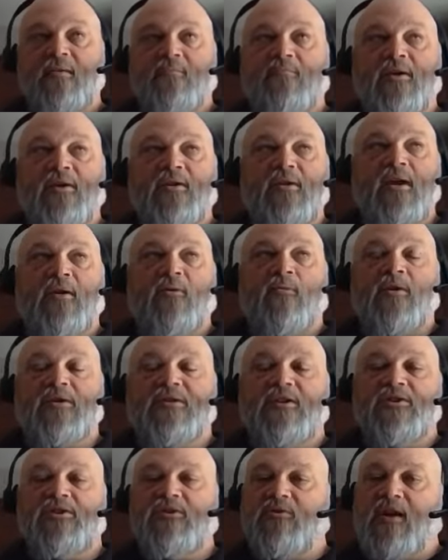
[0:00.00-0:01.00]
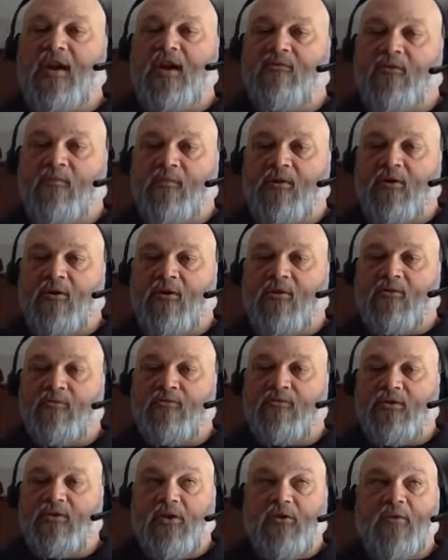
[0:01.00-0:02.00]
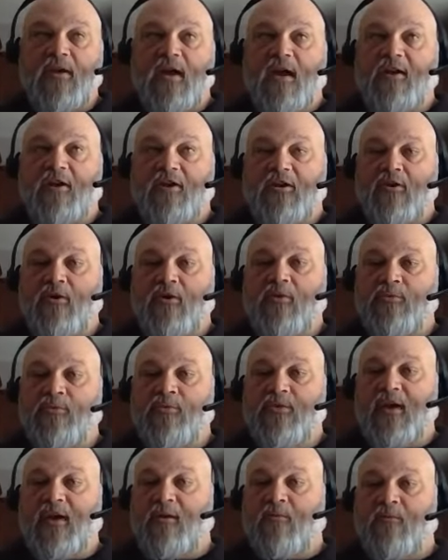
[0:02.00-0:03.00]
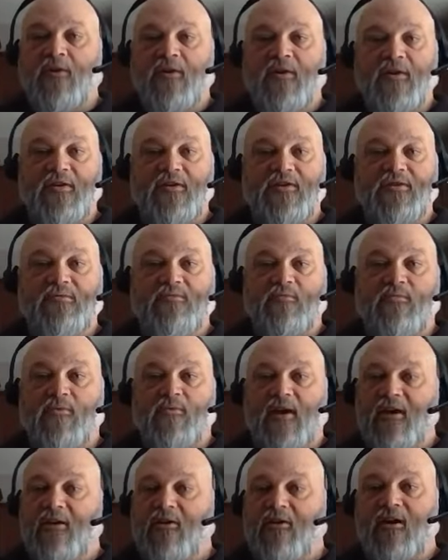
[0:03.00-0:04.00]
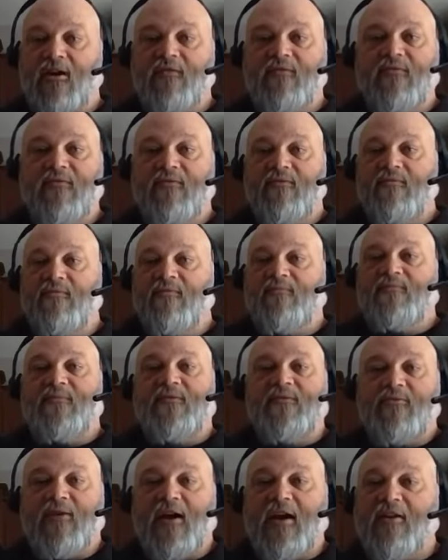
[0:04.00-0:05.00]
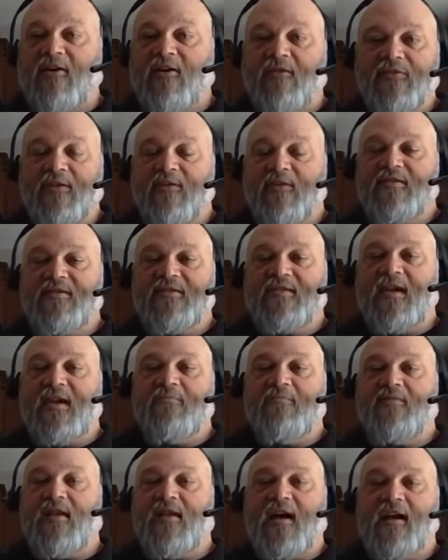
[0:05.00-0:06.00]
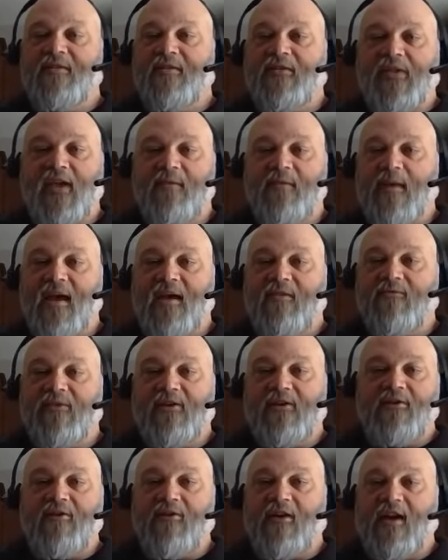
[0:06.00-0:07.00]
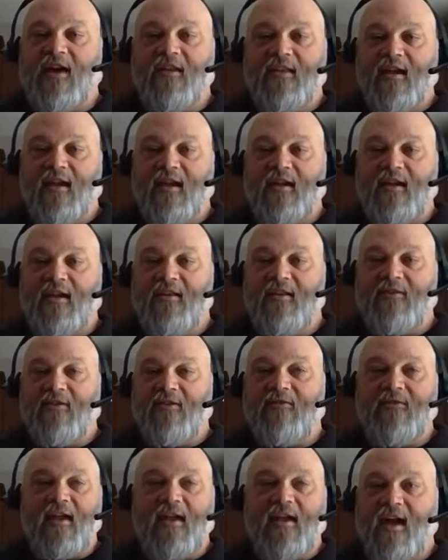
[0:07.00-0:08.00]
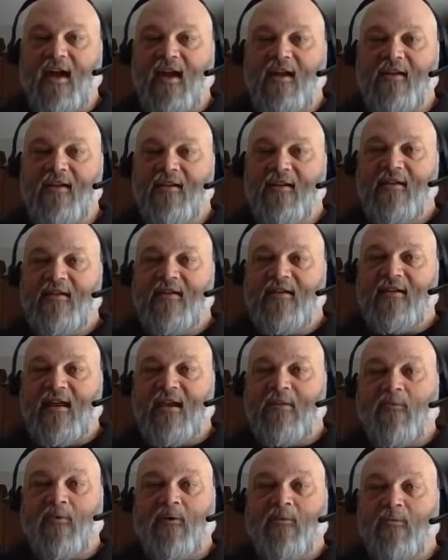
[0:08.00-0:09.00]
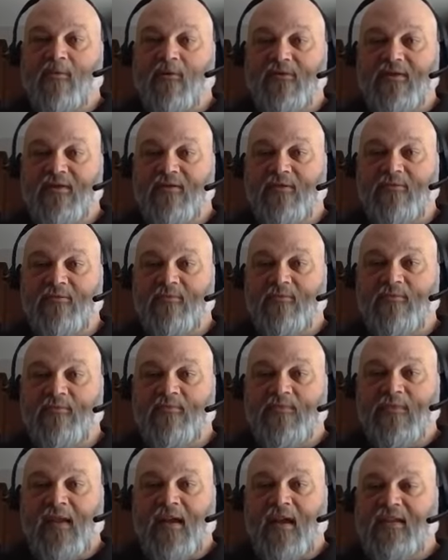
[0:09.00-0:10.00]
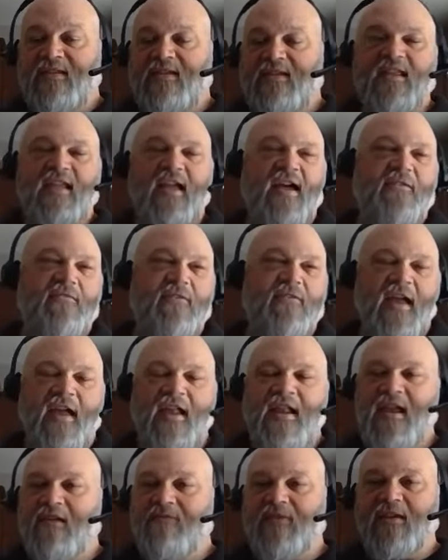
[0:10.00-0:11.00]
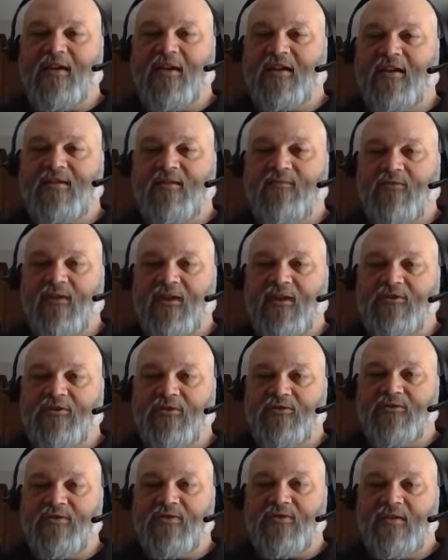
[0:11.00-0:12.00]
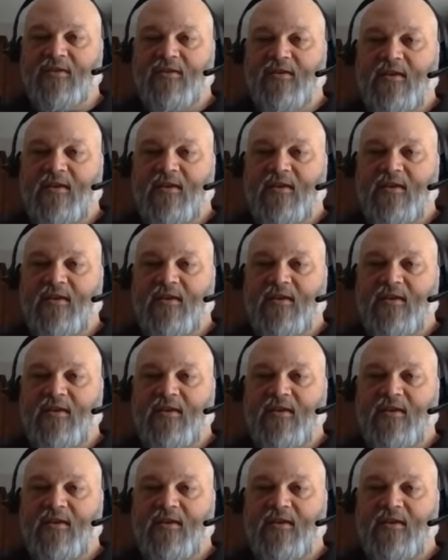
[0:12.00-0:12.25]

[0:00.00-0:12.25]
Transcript: But, you know, what did you get from Colt? You got a Colt that was right off, right off the same line that they made for your granddaddy or your dad in World War Two. It didn't have any of the custom features.